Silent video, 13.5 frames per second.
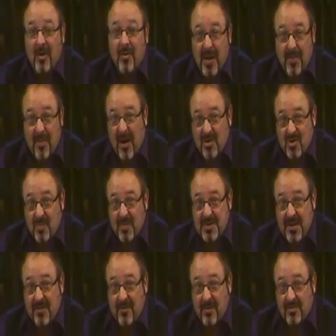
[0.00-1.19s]
going to make him out of junk
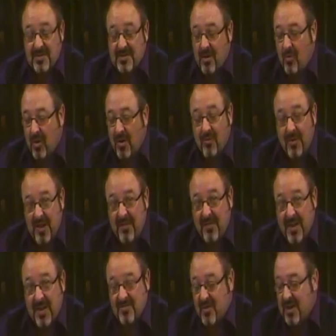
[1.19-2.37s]
material, so what you'll need
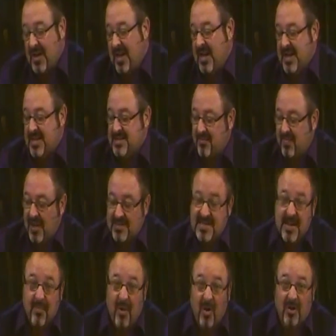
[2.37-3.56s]
for this really is a
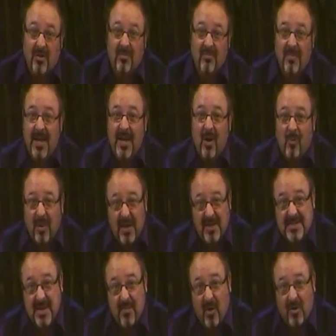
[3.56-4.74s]
plastic bottle, any old
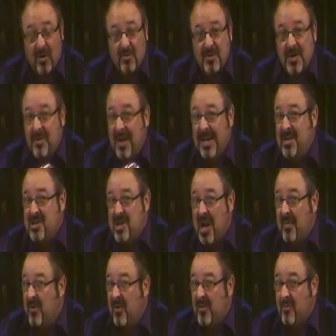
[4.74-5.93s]
plastic bottle will do, any
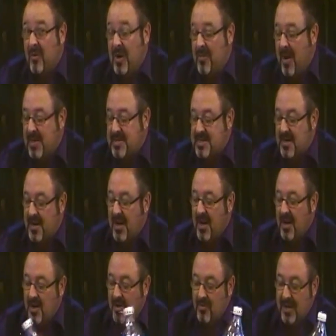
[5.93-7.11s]
shape, doesn't really matter.
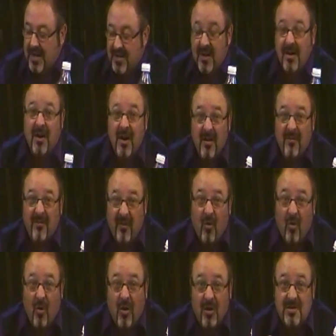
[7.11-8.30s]
You'll need
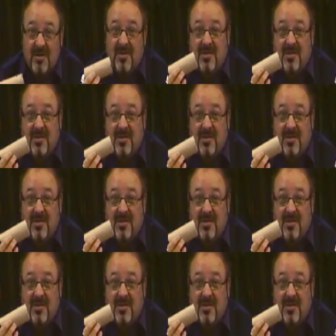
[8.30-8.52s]
four